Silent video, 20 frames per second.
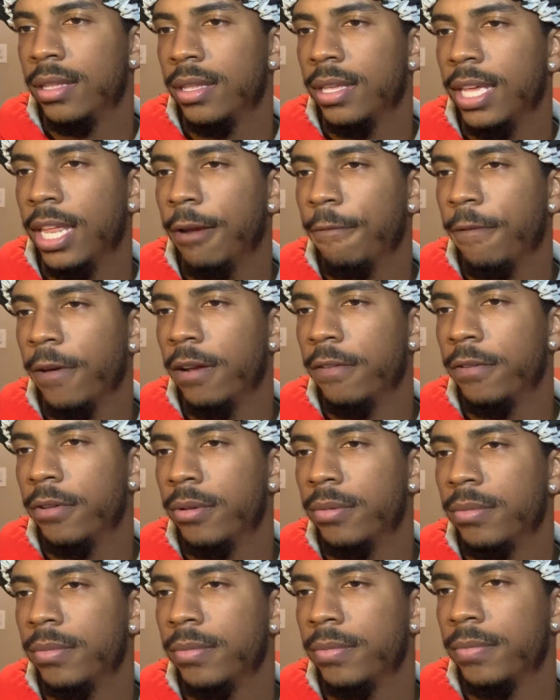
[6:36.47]
Get in front of
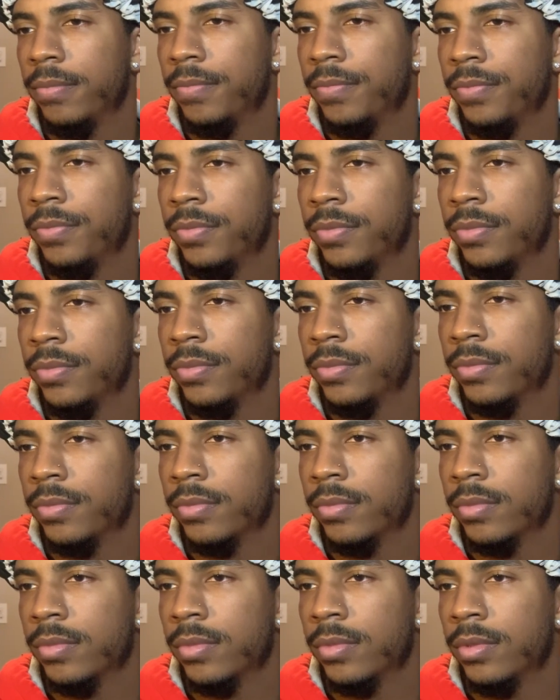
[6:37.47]
him. He's got support
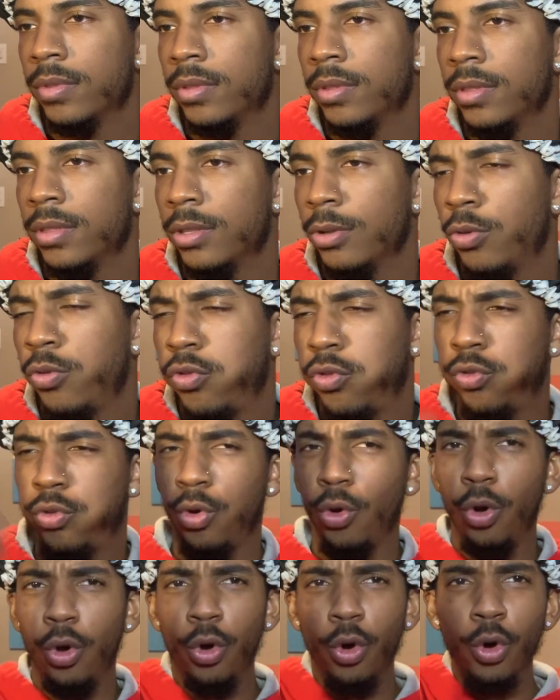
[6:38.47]
him. He's
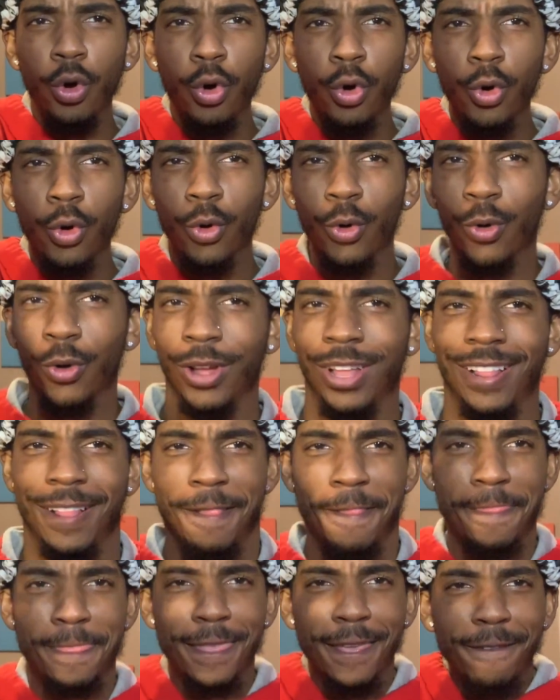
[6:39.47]
going
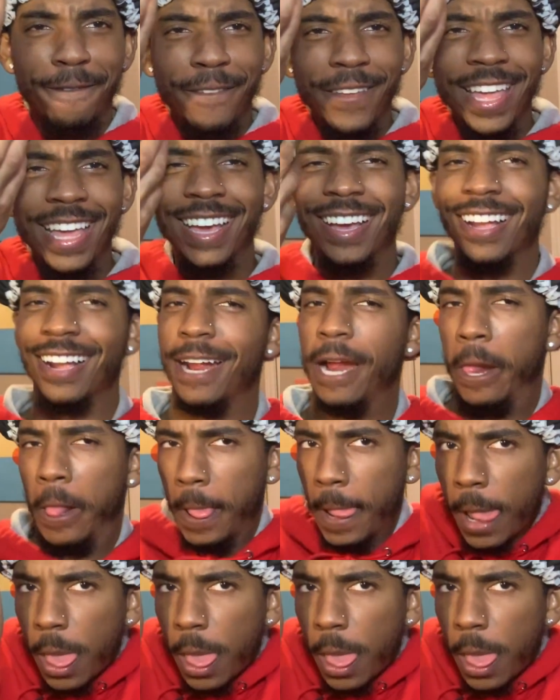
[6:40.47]
to take the finger.